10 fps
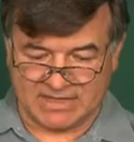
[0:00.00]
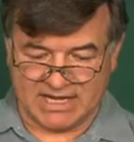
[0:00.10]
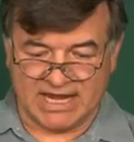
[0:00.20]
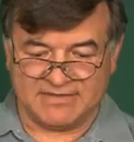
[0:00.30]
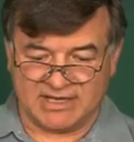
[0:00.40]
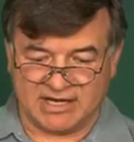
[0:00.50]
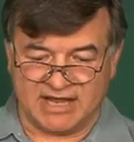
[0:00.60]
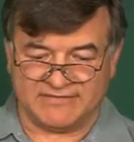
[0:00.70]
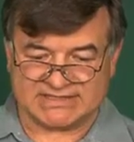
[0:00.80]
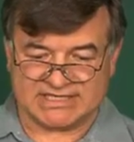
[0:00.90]
And then
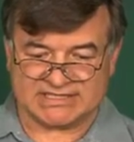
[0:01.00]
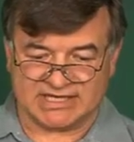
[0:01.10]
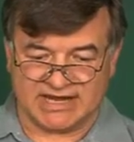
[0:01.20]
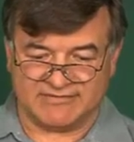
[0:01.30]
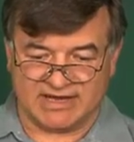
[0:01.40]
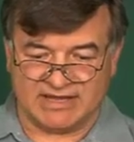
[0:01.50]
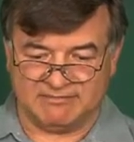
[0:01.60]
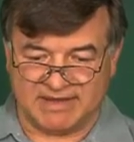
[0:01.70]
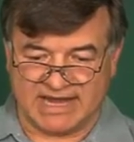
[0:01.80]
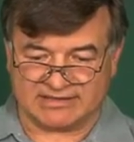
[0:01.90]
obviously it's going to have an
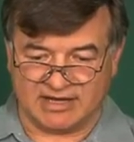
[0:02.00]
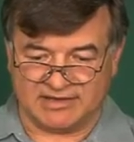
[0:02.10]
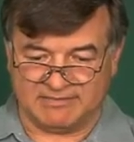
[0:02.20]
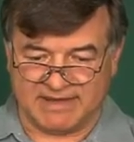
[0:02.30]
impact on the